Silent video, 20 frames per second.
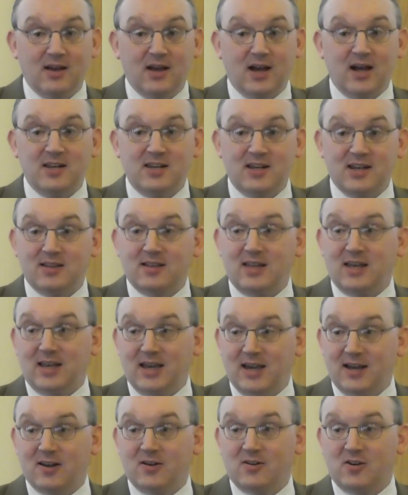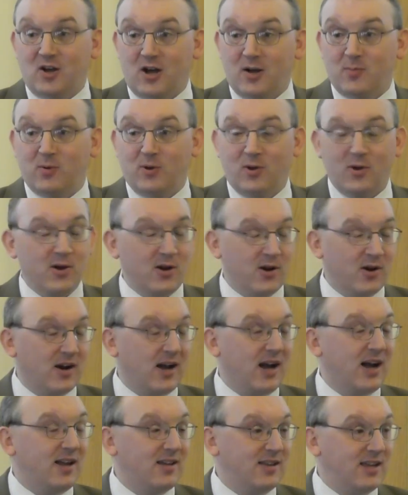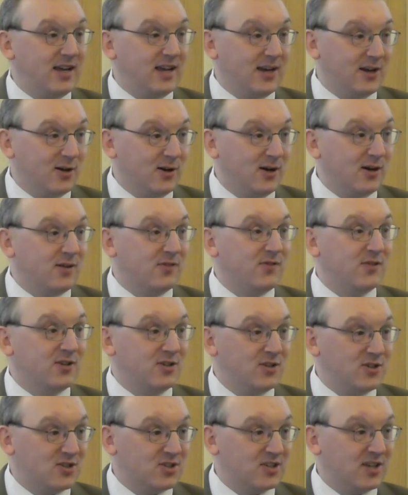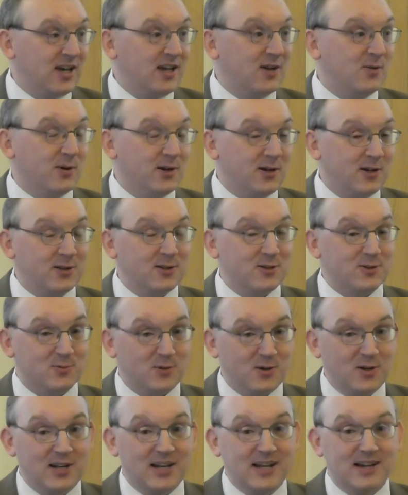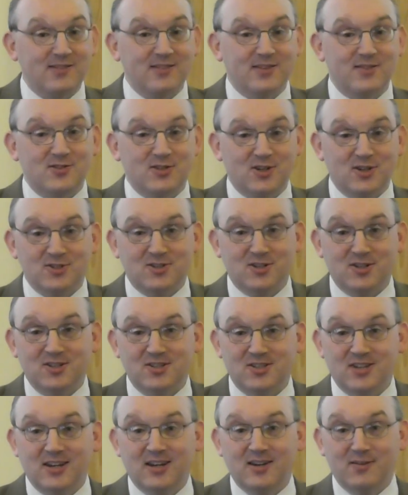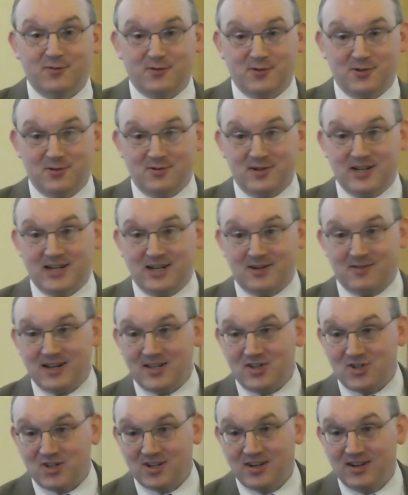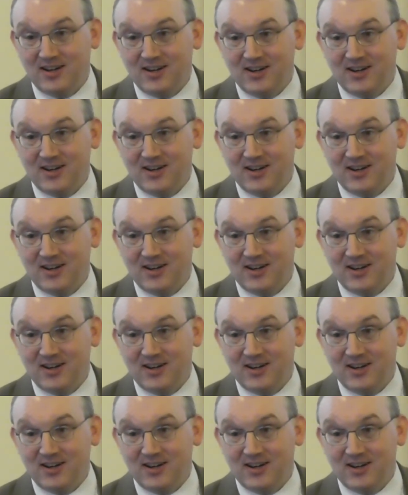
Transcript: and yet they get a top lawyer and they get off, and you say, well, there's one level of justice for the really rich,